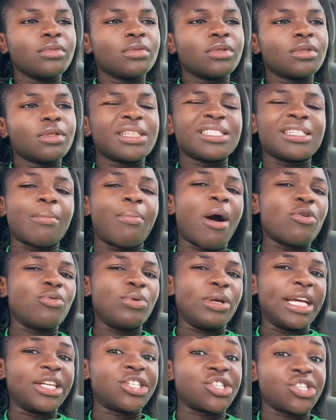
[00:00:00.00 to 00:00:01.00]
It's about
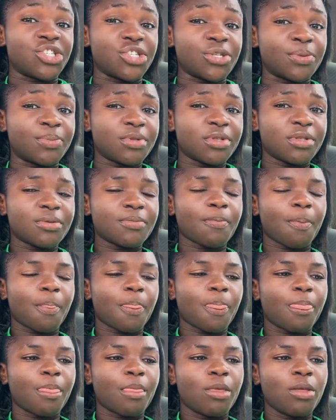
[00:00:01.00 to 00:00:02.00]
relationships.
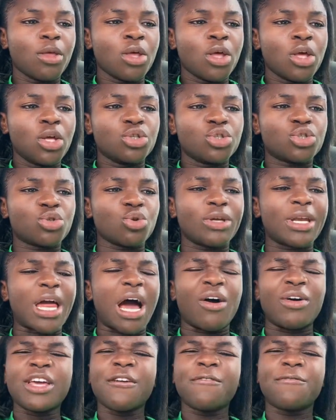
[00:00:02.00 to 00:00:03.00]
So now,
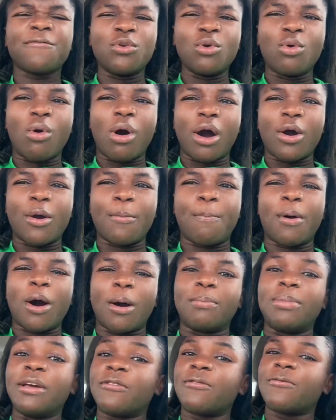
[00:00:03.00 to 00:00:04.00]
if you are a
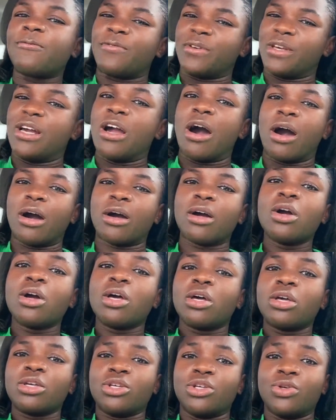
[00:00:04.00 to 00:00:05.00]
public figure,
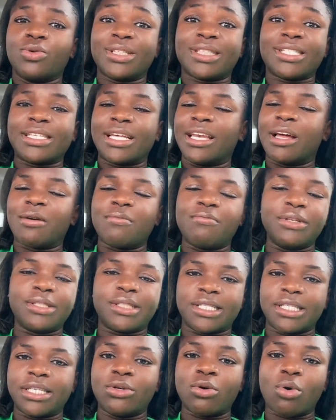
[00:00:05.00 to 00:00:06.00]
you're a
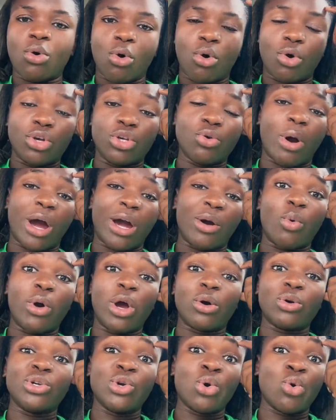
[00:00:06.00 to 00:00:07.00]
celebrity, or you are
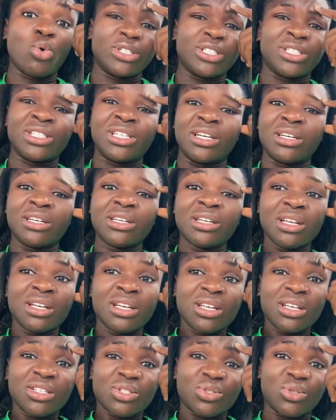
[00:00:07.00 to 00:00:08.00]
well known in the
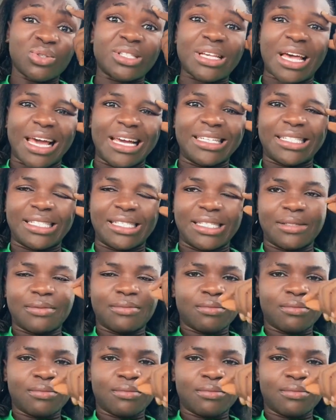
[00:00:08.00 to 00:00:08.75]
society,